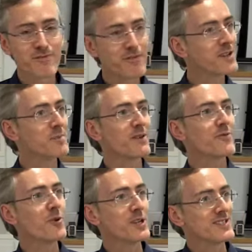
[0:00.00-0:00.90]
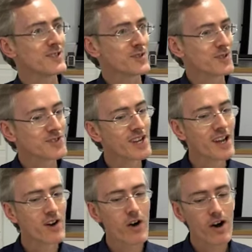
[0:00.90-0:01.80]
followed by 40 zeros,
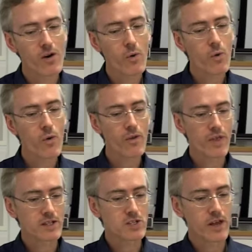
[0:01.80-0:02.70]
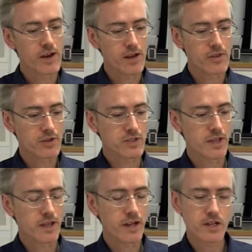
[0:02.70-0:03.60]
or that there's
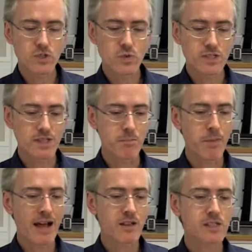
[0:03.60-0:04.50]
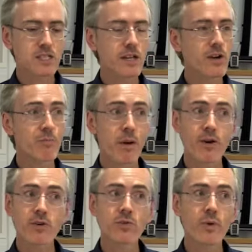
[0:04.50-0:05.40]
an exquisite balancing of
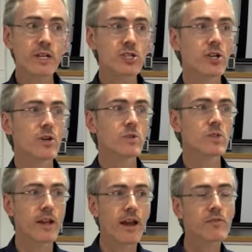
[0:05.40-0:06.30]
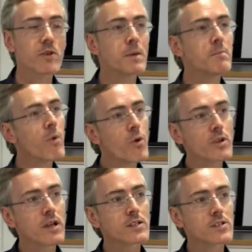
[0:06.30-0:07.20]
particle ratios that have to be more or
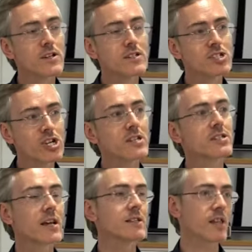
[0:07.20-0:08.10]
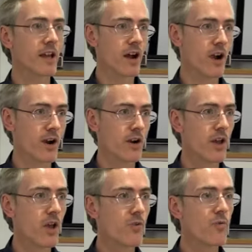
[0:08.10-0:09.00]
less just as they are
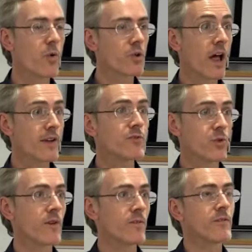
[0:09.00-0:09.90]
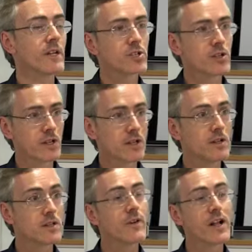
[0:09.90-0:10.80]
for life to have eventually
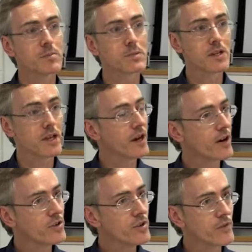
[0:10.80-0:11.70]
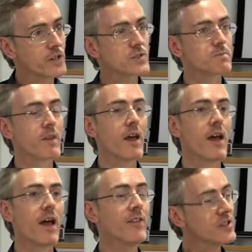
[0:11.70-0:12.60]
developed in our universe.
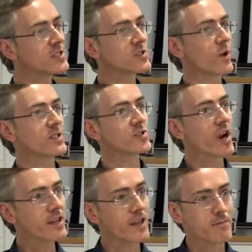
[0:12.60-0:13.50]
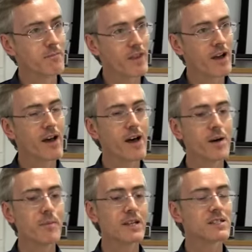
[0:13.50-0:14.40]
And this is quite striking.
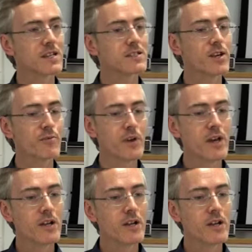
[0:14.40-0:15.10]
It's as if